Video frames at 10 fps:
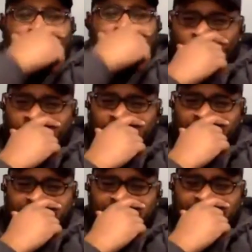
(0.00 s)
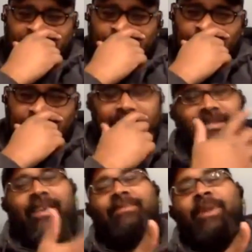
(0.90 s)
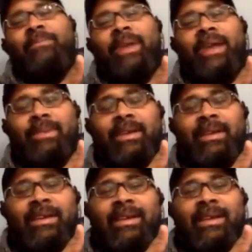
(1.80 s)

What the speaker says: where does this need to go next? Because that's my baby.